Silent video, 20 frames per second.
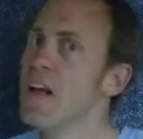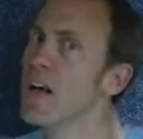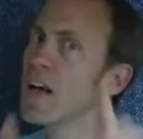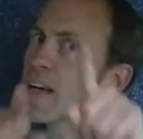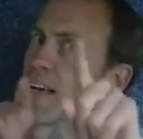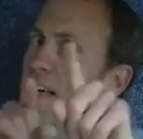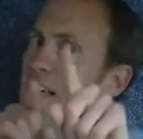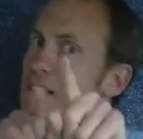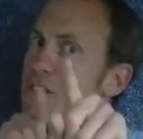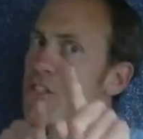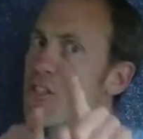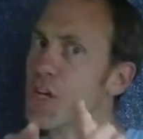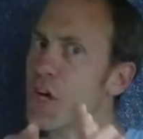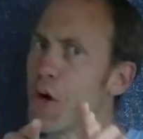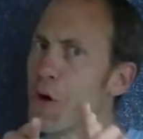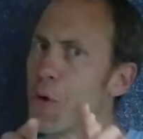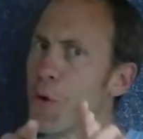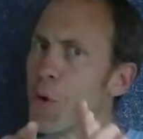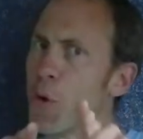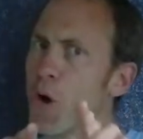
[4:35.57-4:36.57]
Can
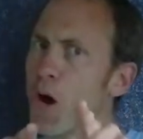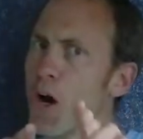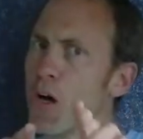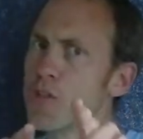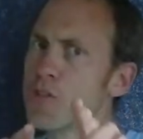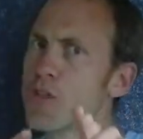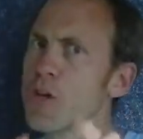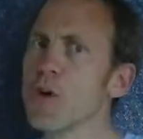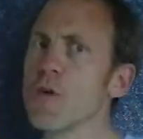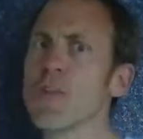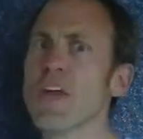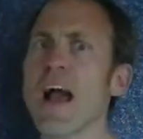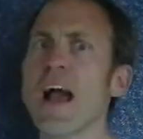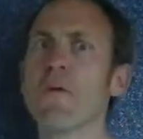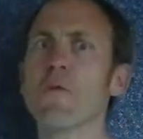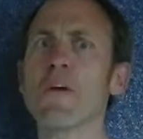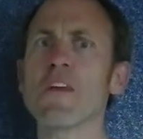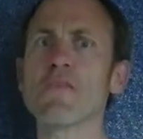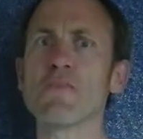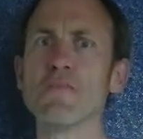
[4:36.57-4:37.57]
you do
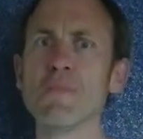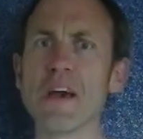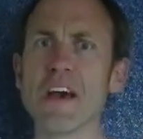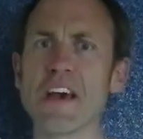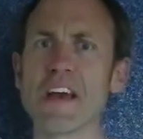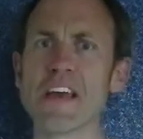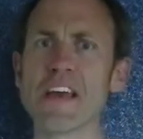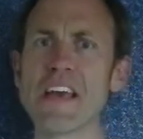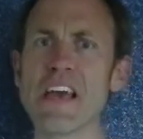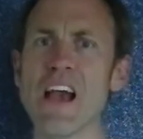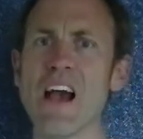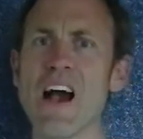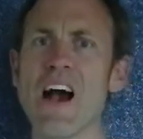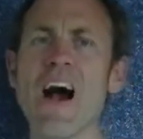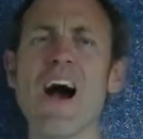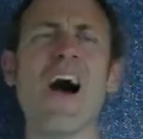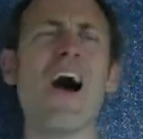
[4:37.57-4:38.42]
that with me?